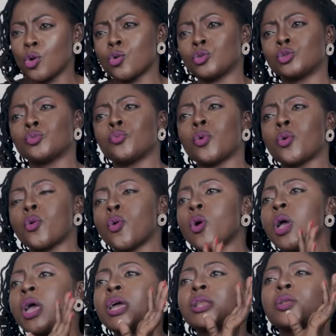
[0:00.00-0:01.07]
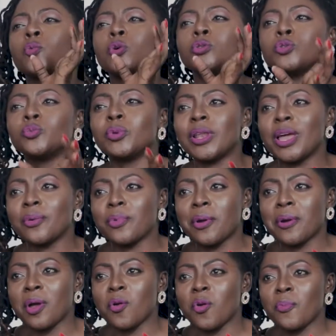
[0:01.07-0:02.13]
No, tomorrow they want to be like
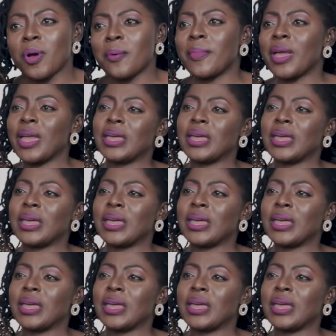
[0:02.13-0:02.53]
Barack Obama,